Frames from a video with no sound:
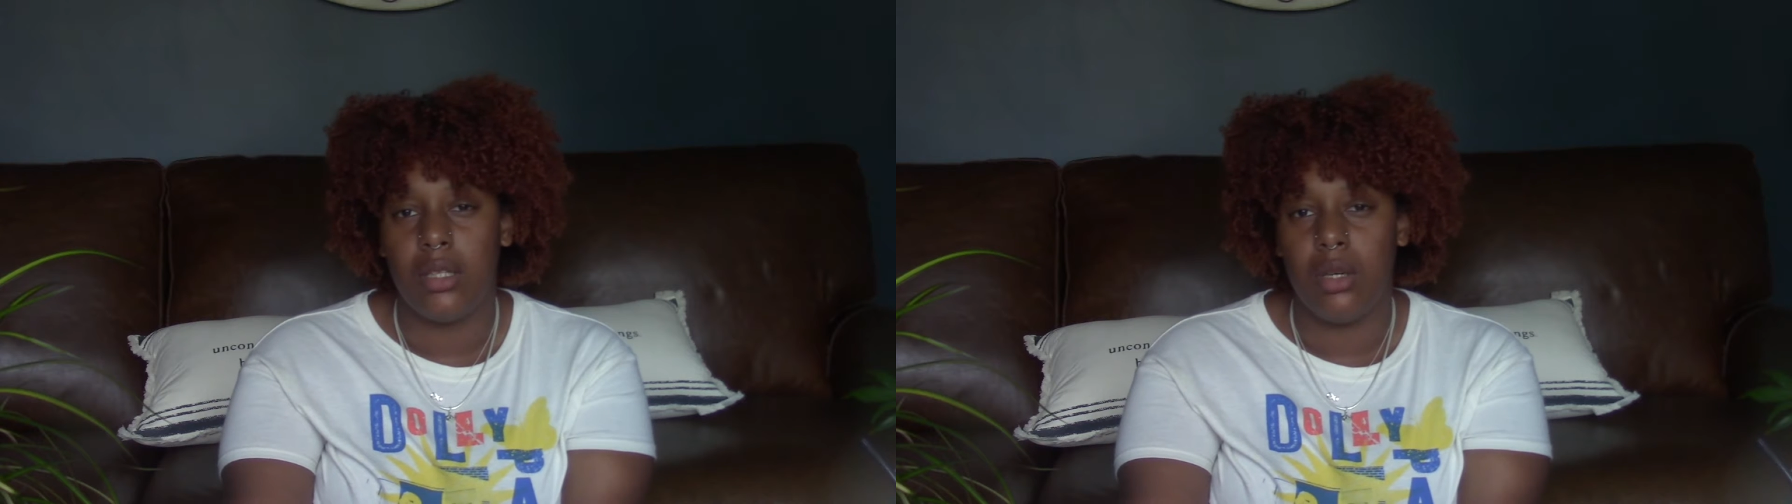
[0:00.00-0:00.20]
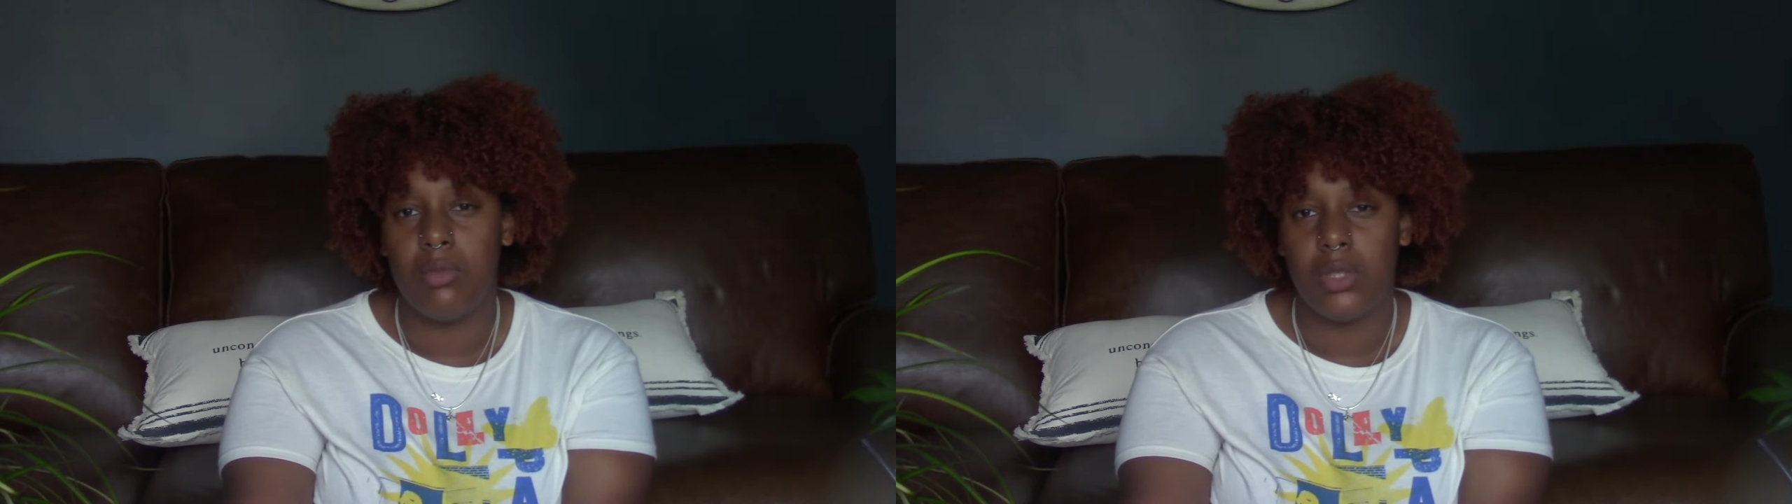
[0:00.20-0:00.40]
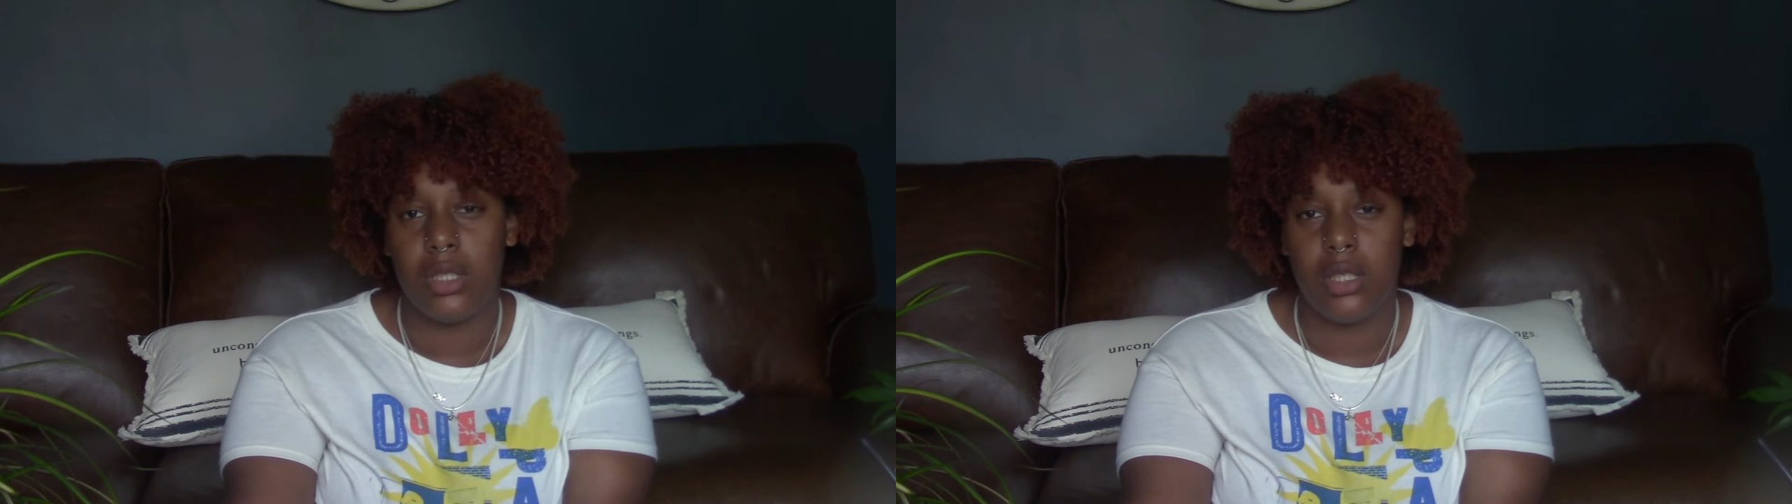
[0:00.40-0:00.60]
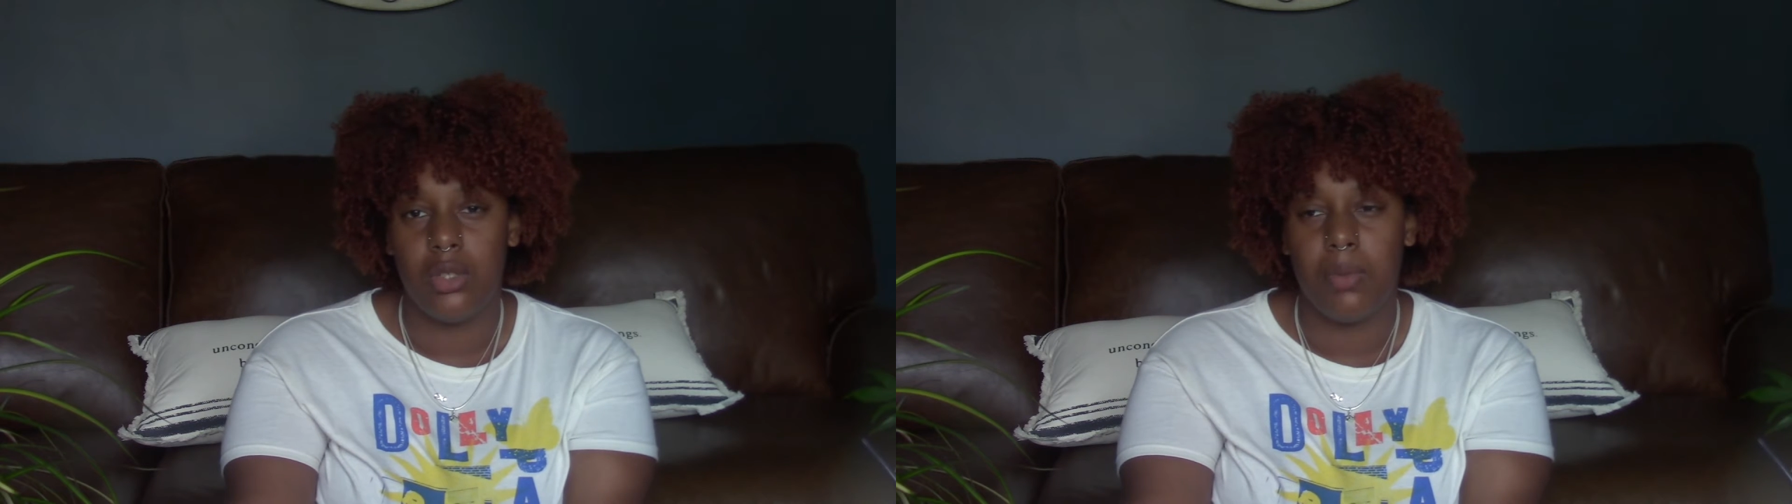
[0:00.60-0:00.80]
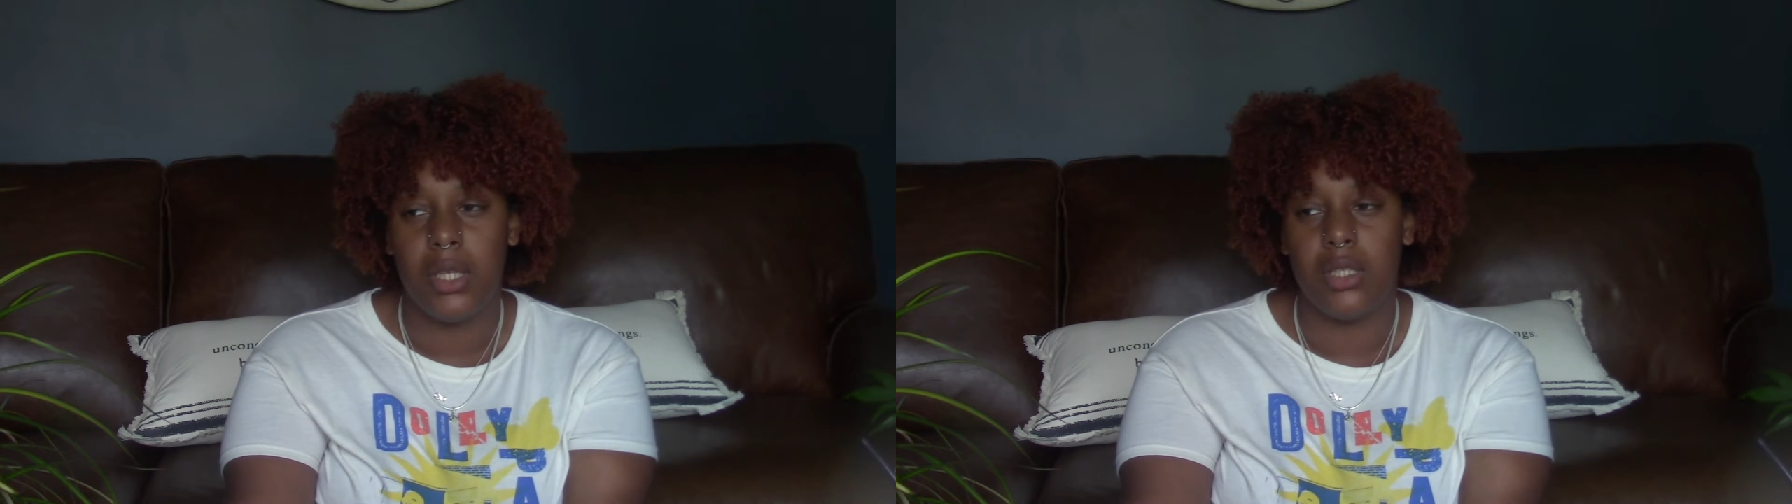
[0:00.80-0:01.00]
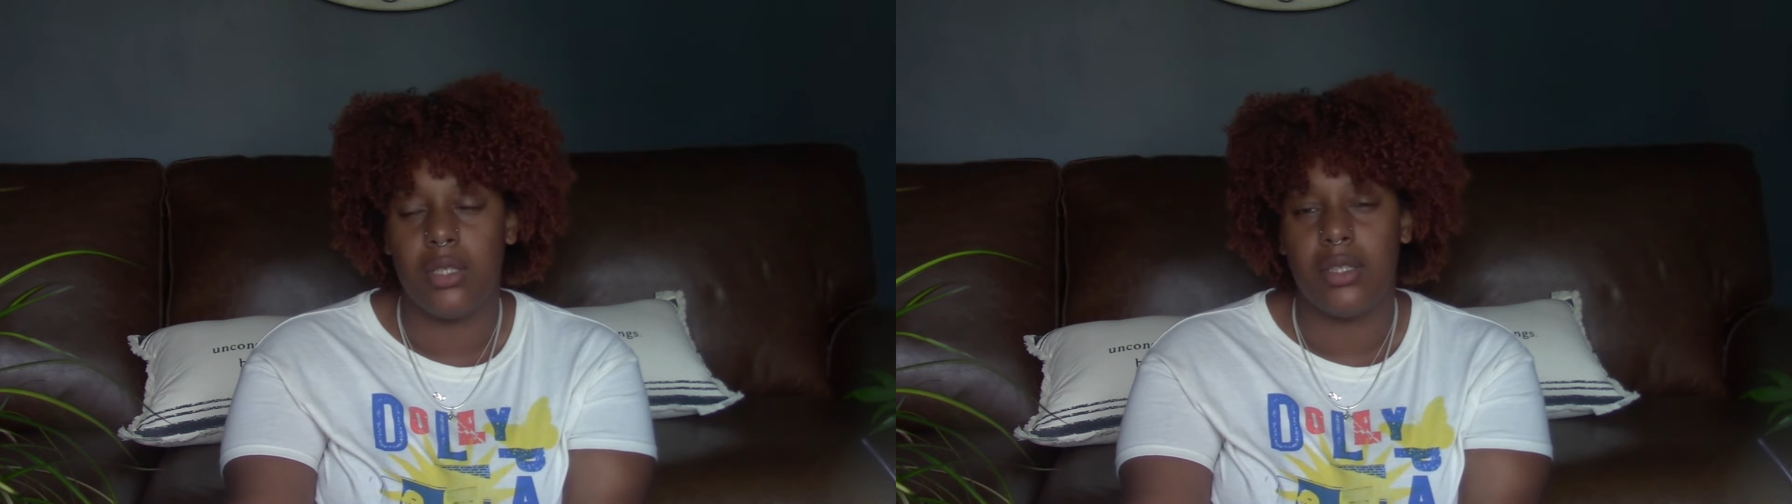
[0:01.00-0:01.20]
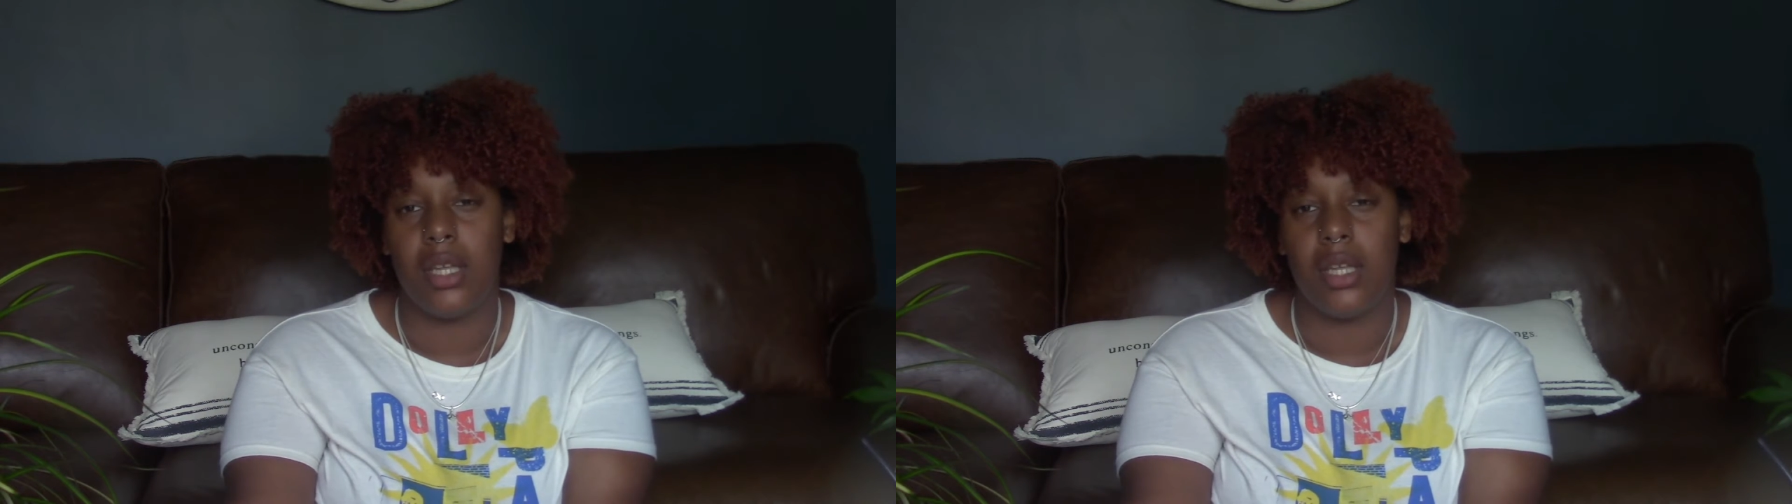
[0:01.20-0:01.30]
almost 600 pages,